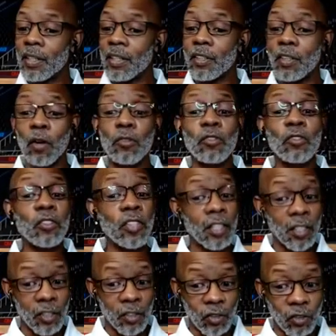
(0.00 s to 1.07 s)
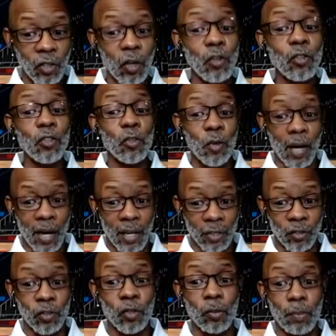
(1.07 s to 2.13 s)
Coach T can show you how to
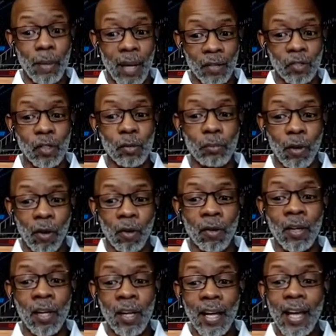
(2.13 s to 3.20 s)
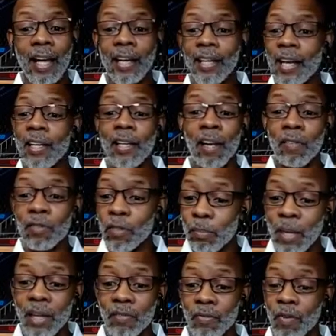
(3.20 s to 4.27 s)
shoot a basketball. And they love to
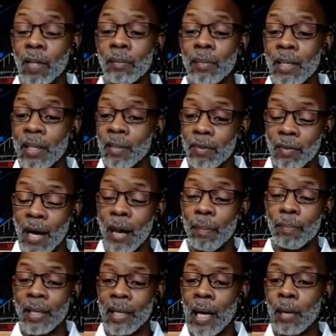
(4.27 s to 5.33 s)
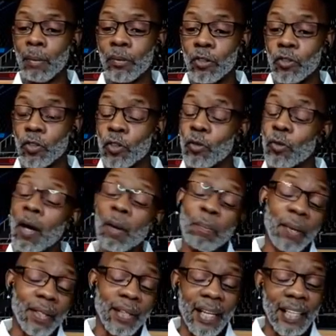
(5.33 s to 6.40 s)
make fun of me not being able to shoot,
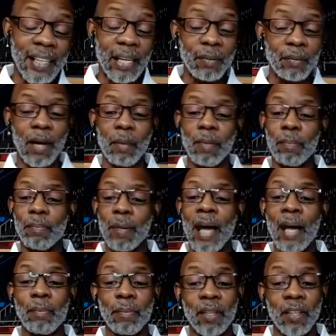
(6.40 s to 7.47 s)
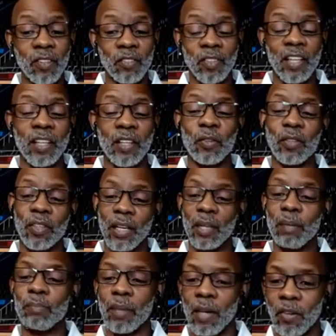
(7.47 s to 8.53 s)
but they keep coming back because they know they're
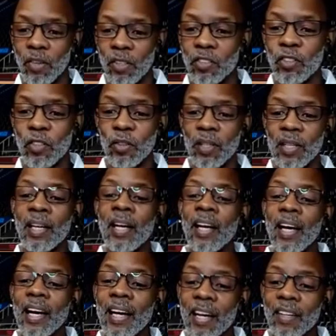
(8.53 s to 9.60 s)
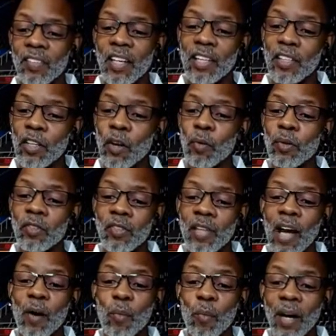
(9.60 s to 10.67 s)
getting better at shooting. And I say, it's
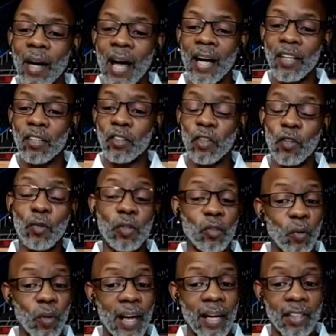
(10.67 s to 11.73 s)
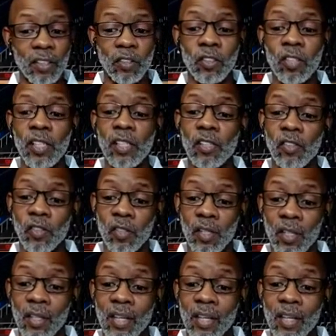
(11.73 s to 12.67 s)
not what I can do, it's what I can teach.